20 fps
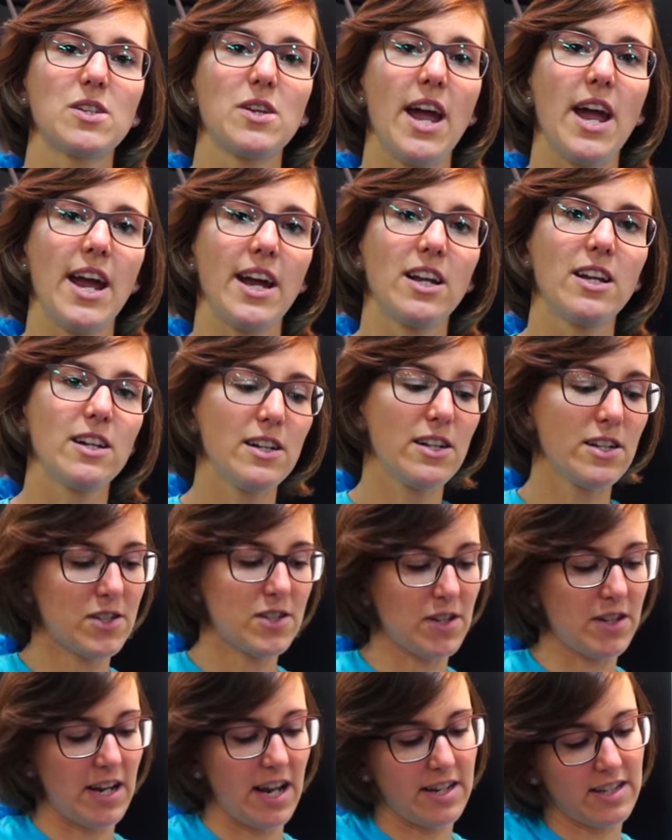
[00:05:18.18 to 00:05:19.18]
your ankle
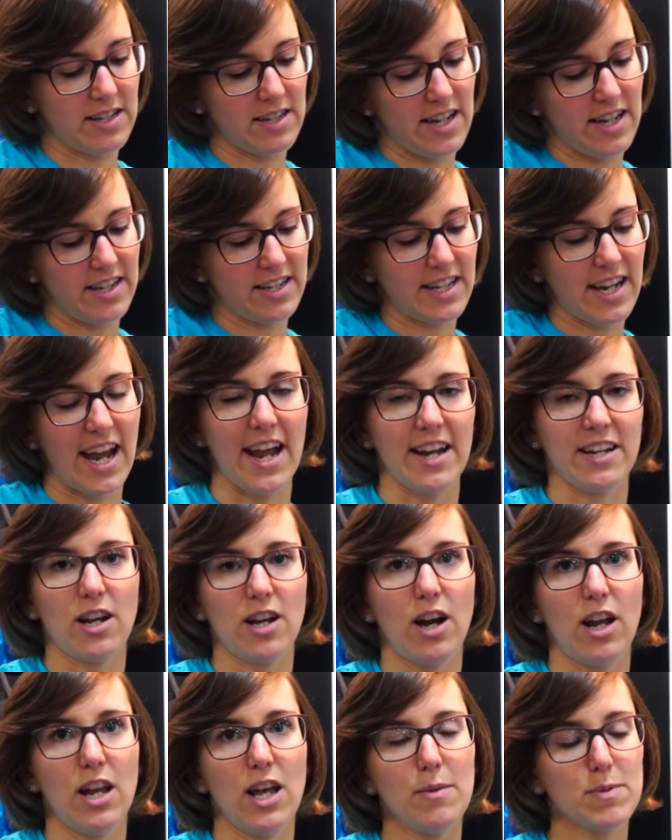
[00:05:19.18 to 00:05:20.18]
so that it can't
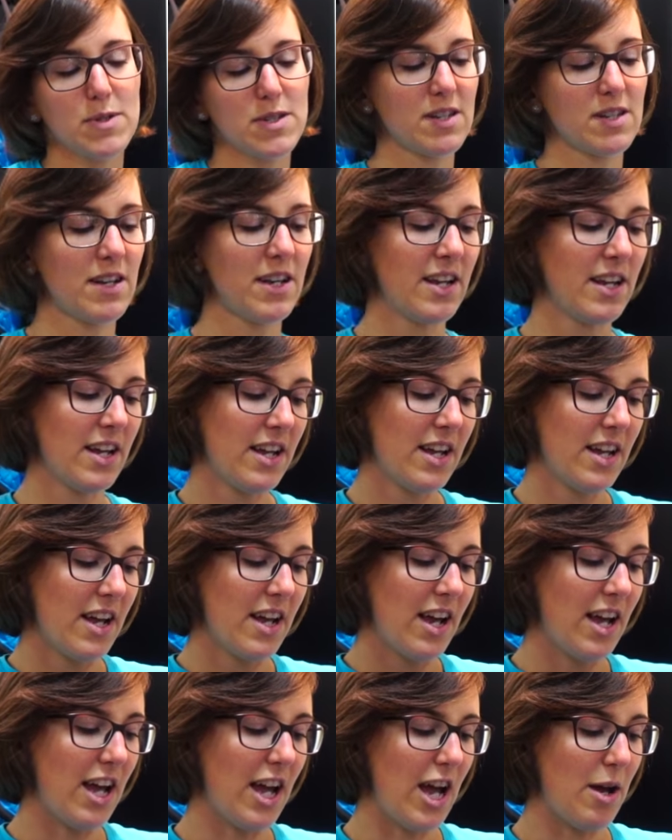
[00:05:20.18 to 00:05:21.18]
collapse.
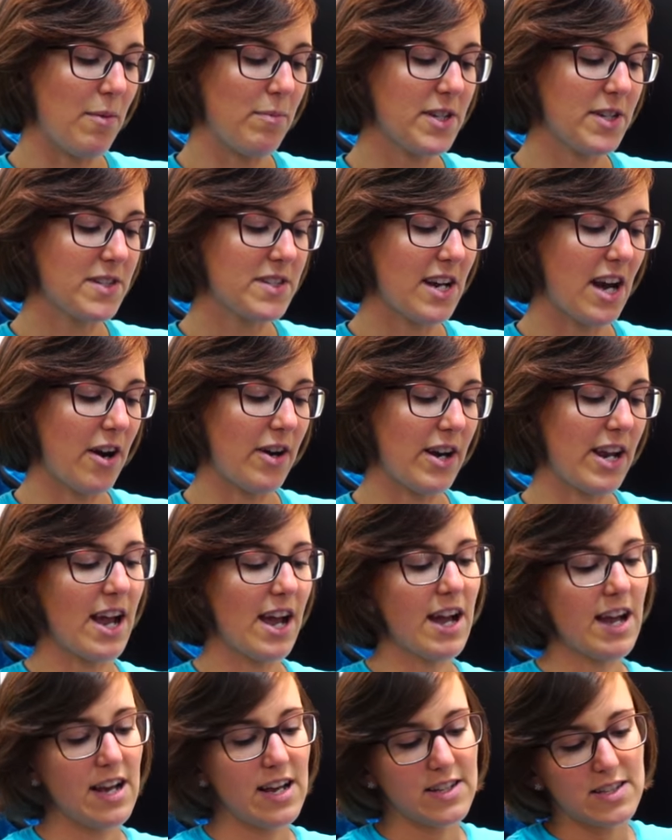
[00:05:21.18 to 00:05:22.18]
And this
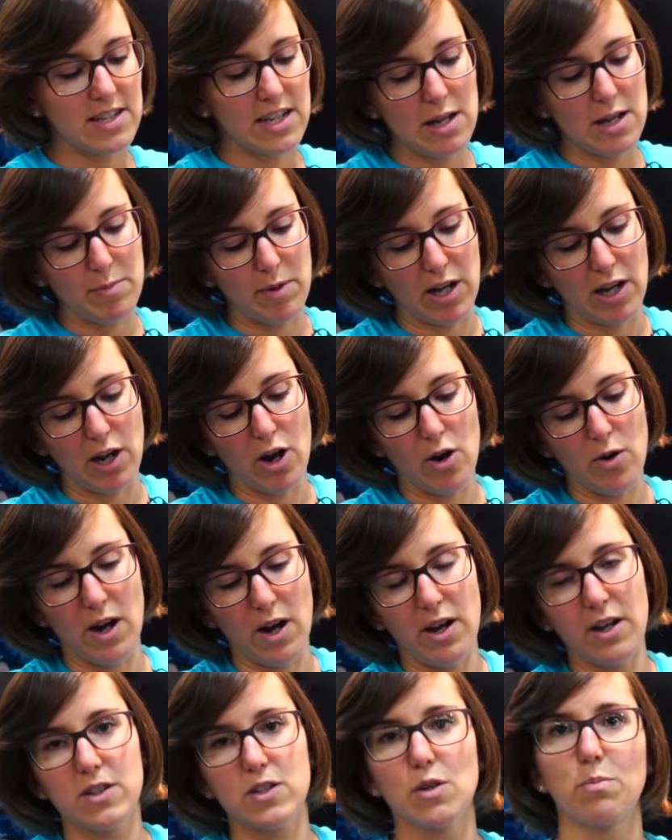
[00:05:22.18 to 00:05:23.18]
area is a little bit
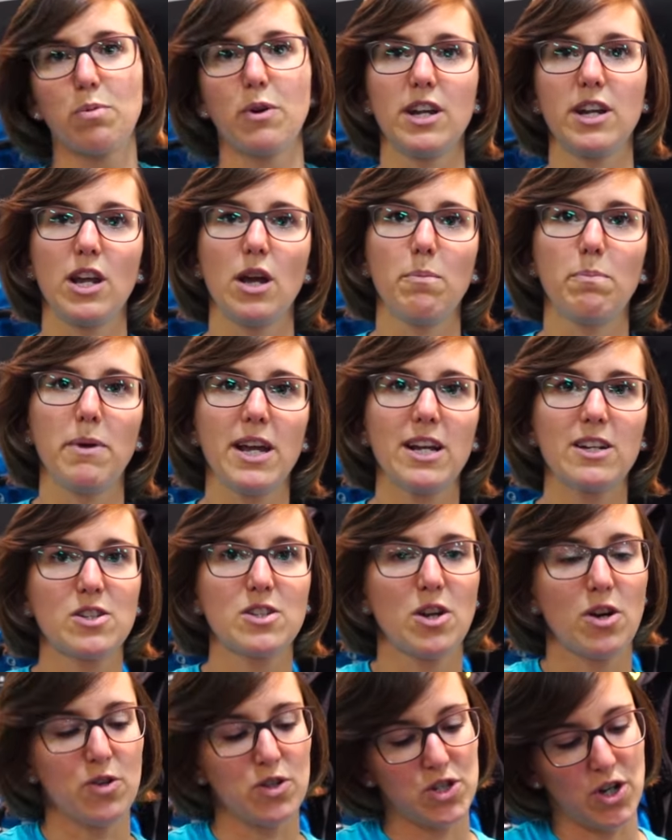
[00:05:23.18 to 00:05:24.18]
lower to bring your big
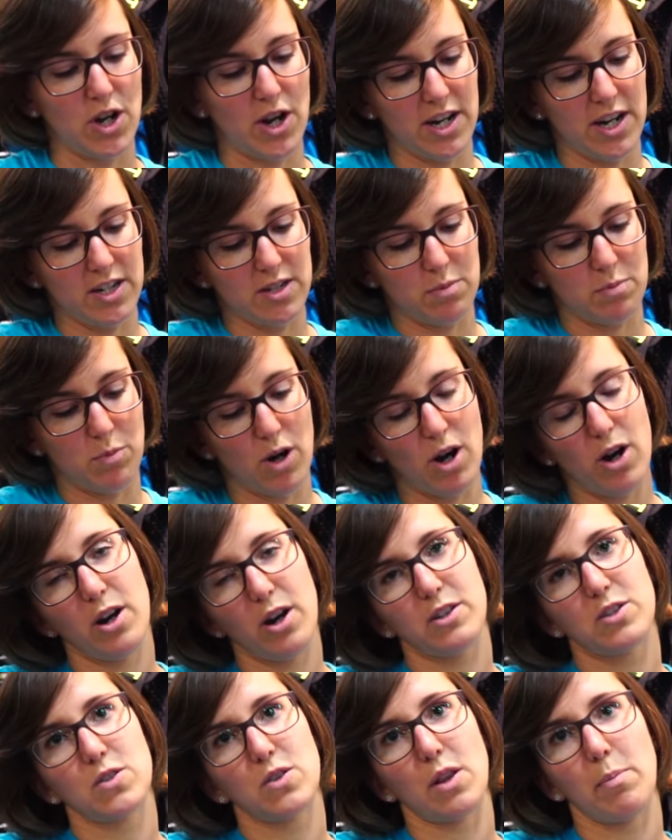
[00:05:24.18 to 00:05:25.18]
toe joint
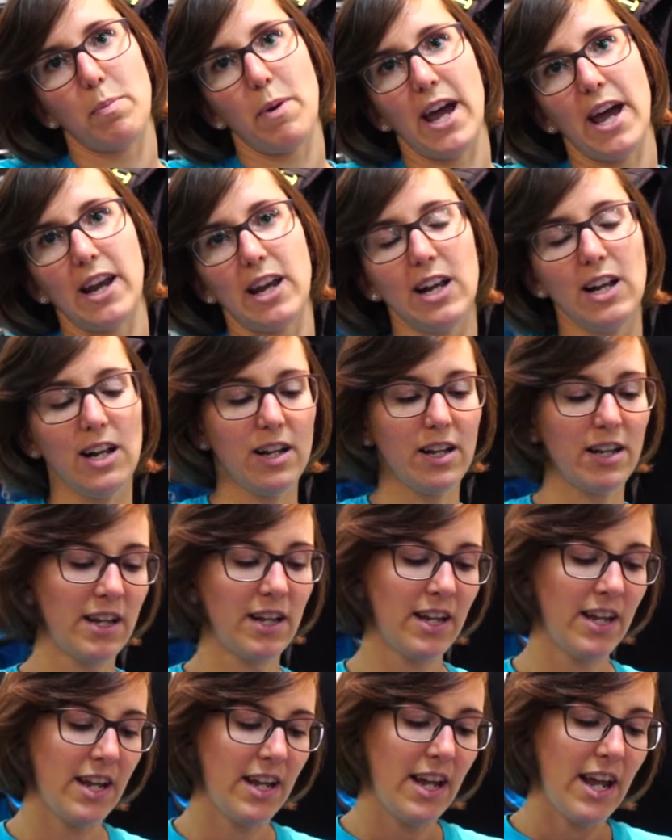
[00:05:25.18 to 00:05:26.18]
more to the pedal.
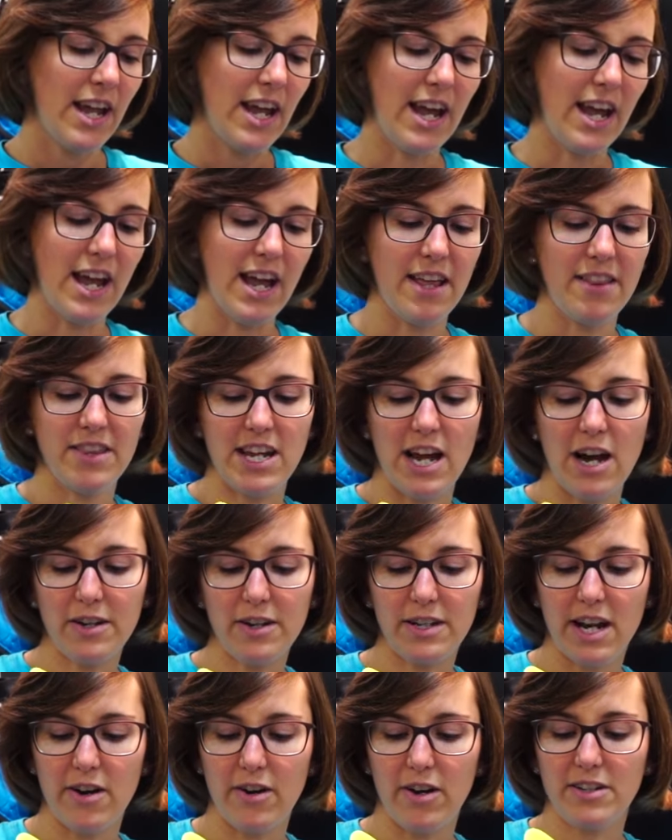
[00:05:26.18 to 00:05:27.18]
And the
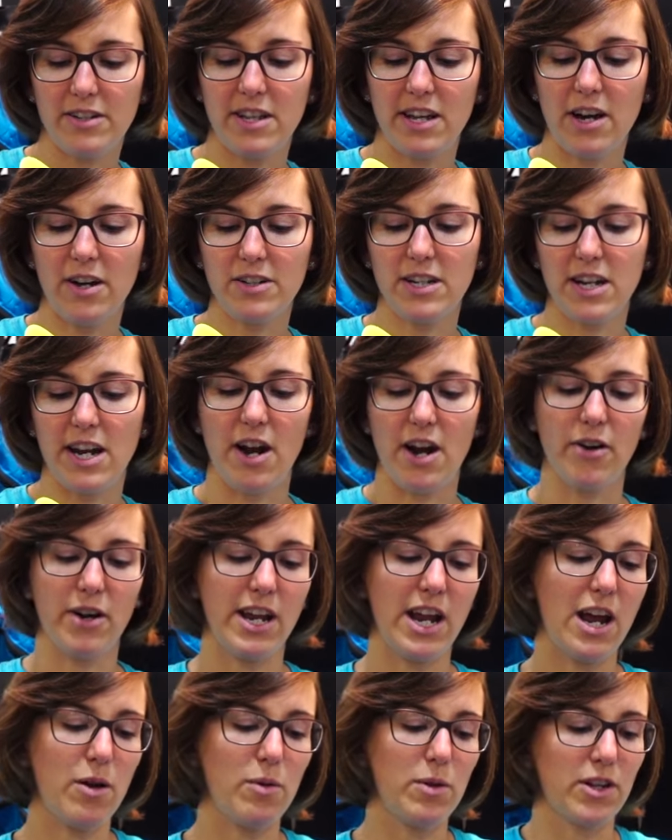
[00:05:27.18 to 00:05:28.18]
outer, the outer
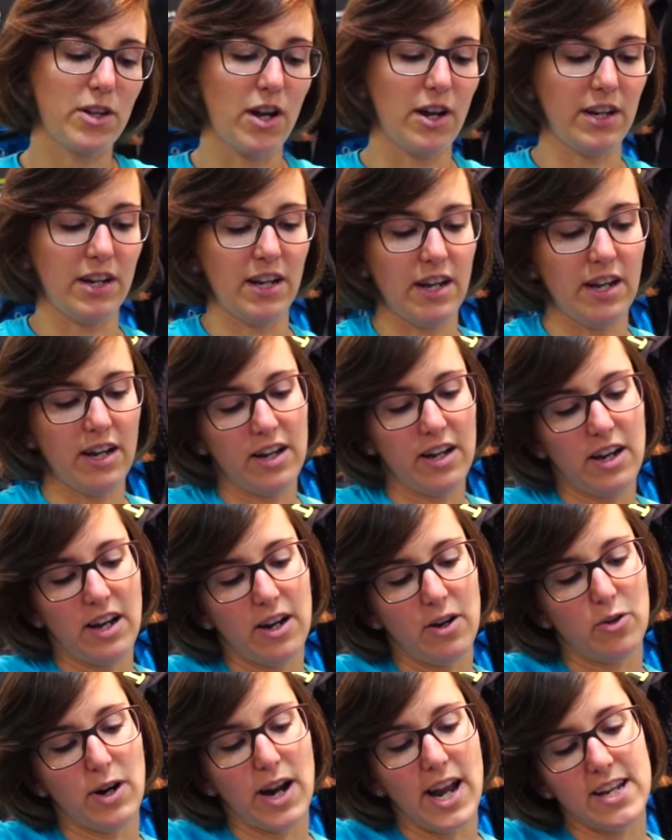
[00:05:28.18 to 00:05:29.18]
area, we're gonna
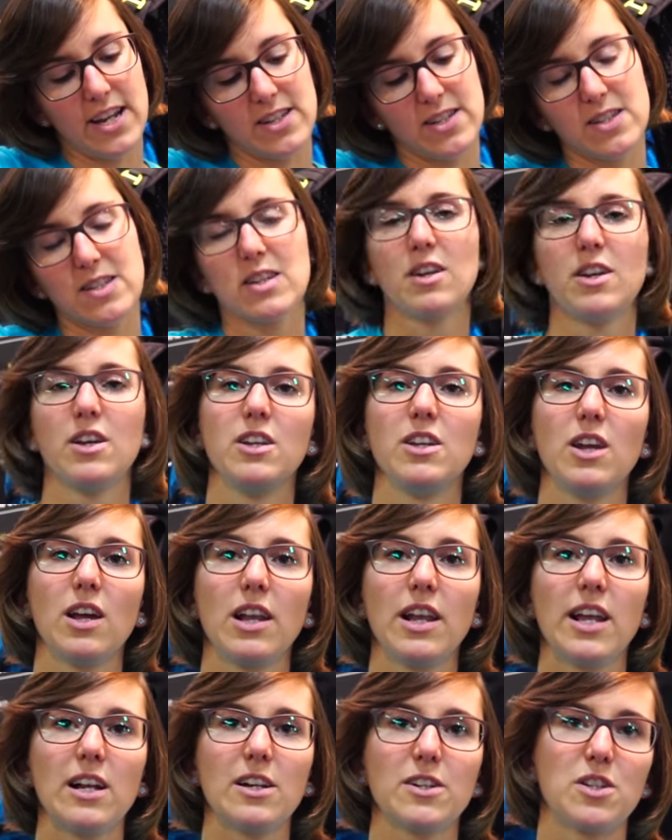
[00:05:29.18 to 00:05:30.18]
raise your
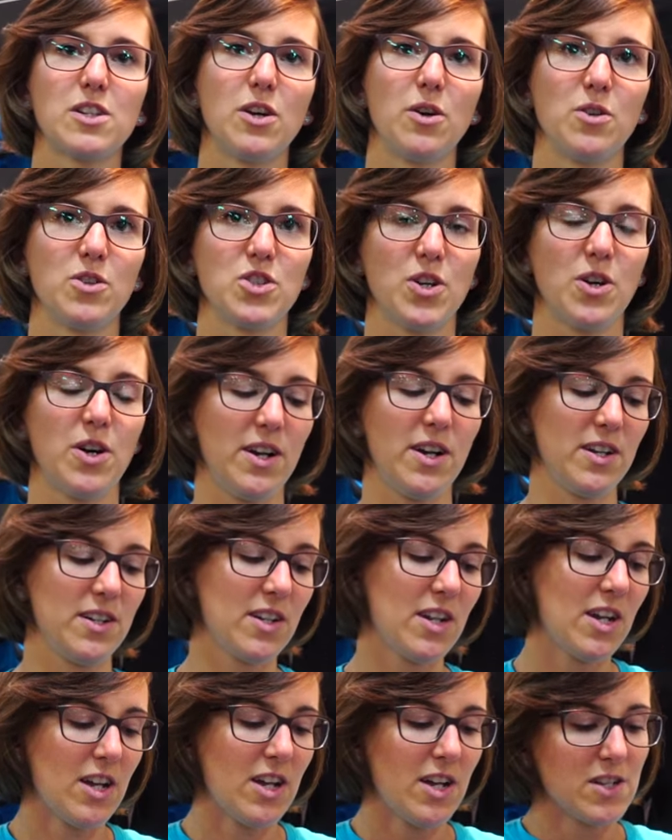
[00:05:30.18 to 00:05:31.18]
little toe joint.
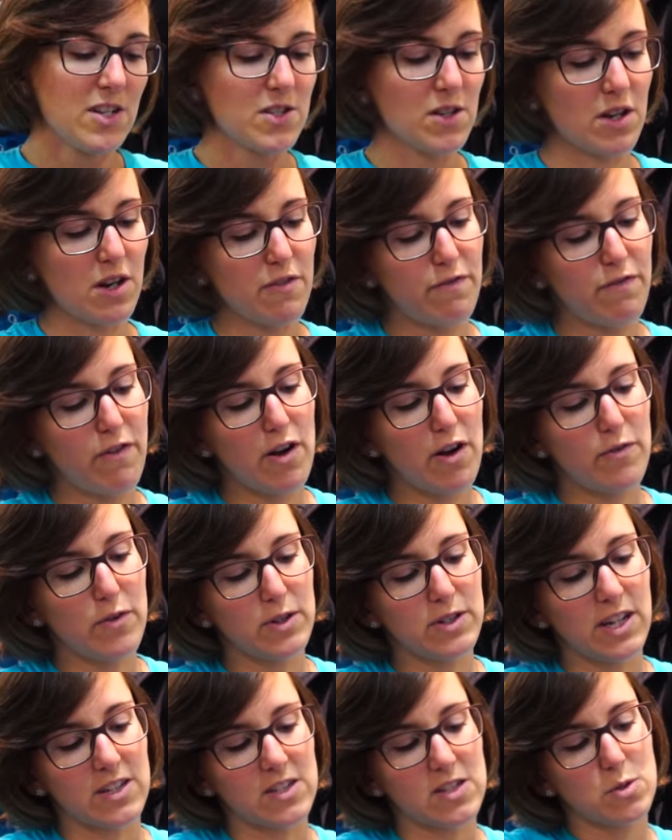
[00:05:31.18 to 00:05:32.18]
So your
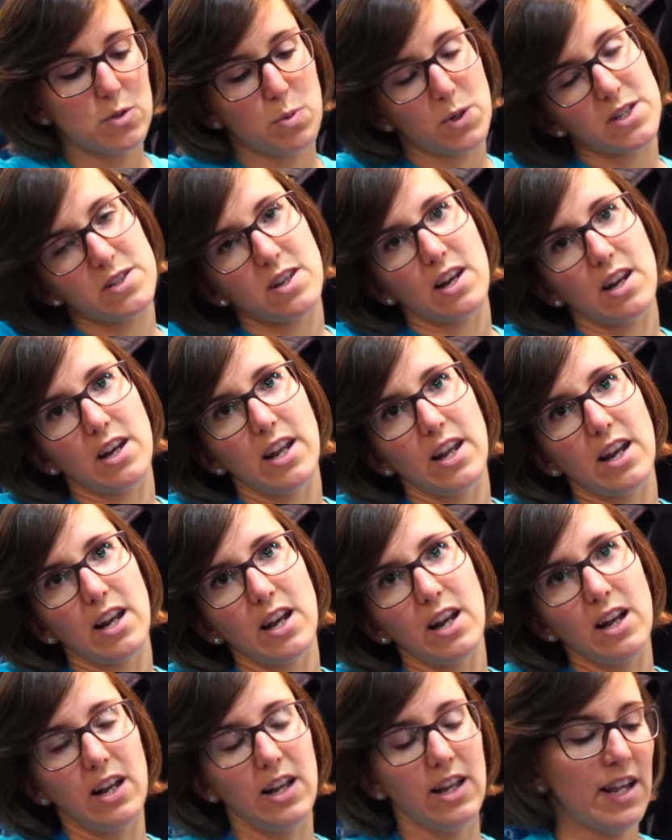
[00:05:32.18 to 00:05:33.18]
forefoot gets twisted a
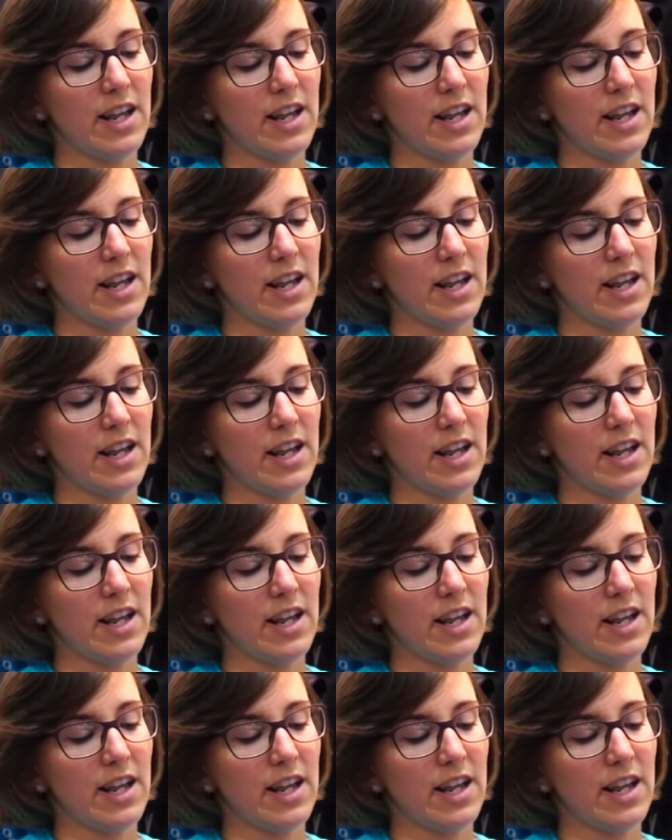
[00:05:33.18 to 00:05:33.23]
little,